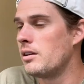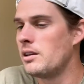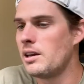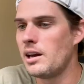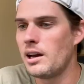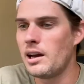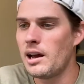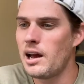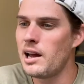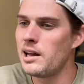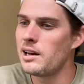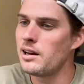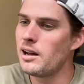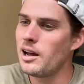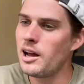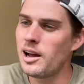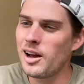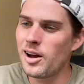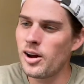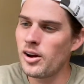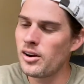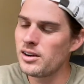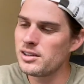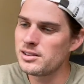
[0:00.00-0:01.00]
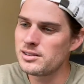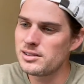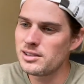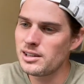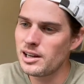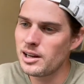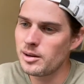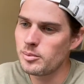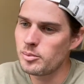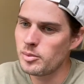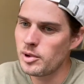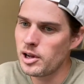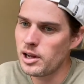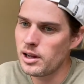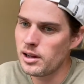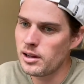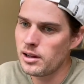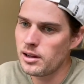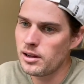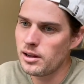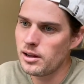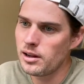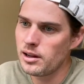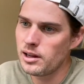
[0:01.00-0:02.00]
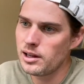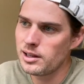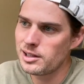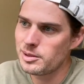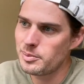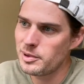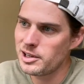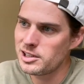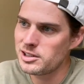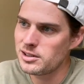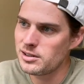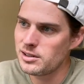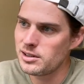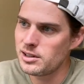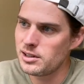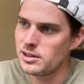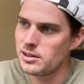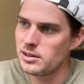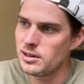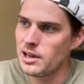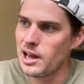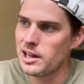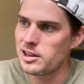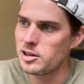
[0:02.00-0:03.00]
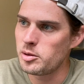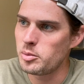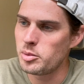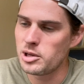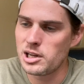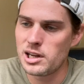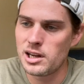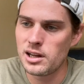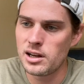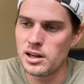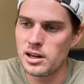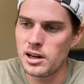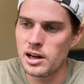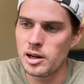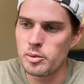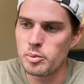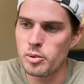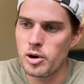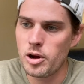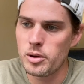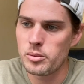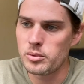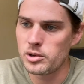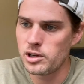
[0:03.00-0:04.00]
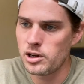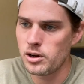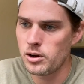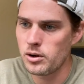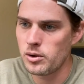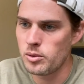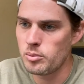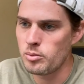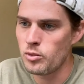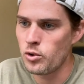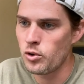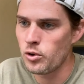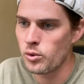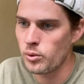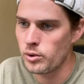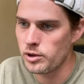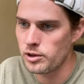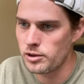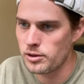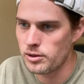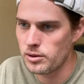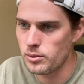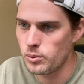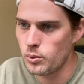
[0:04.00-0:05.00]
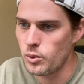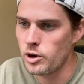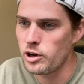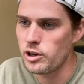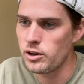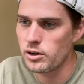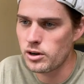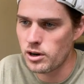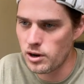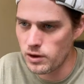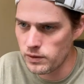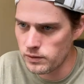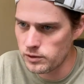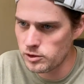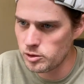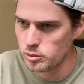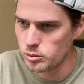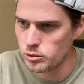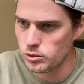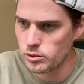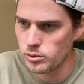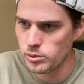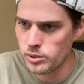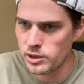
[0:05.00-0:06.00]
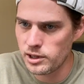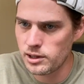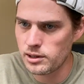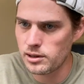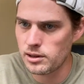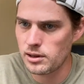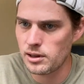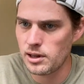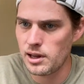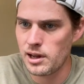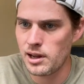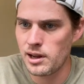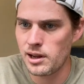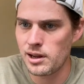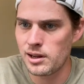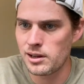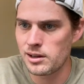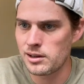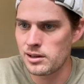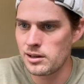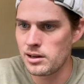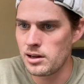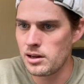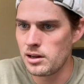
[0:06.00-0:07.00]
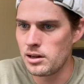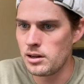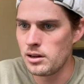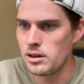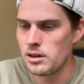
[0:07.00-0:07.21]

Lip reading: I honestly, especially at the beginning, I'd probably go more with what you're comfortable with and